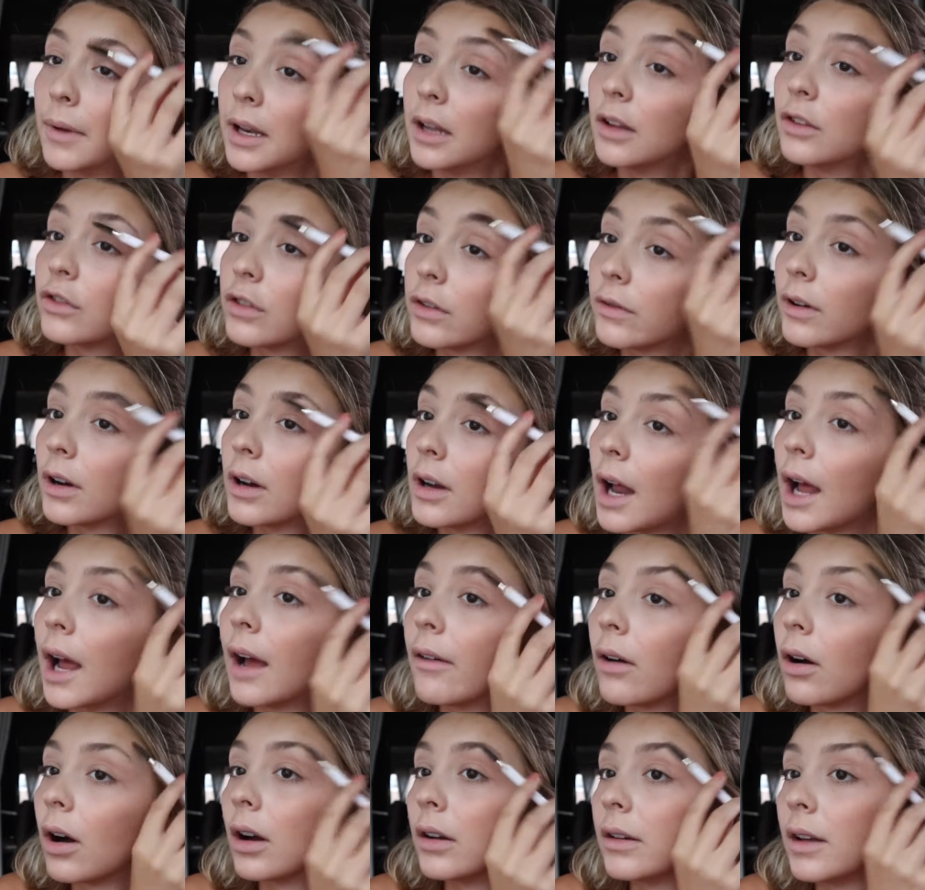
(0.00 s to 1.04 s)
an introvert. I
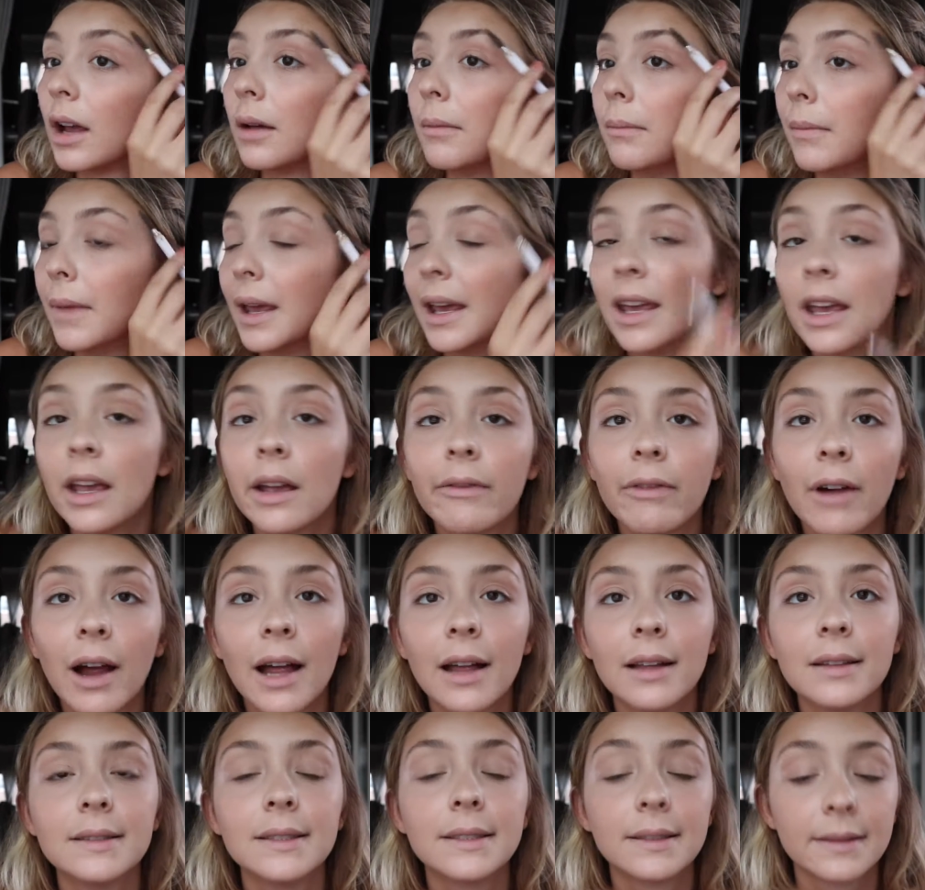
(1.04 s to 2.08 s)
have a hard time making
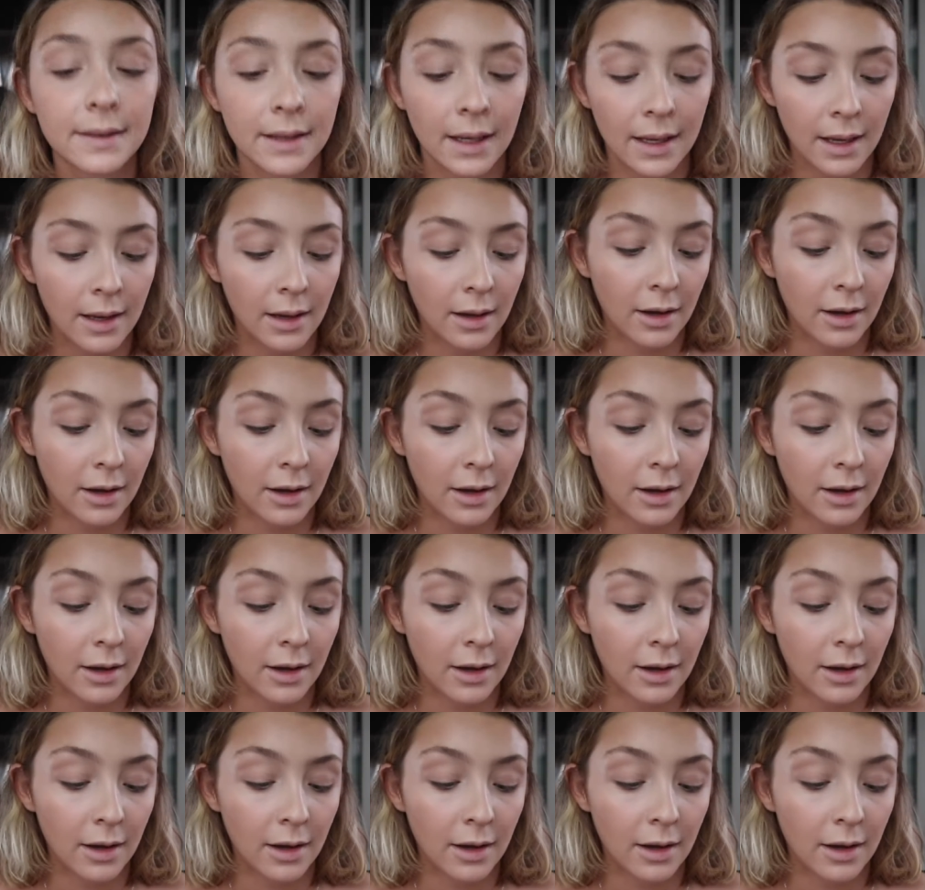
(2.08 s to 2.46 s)
friends.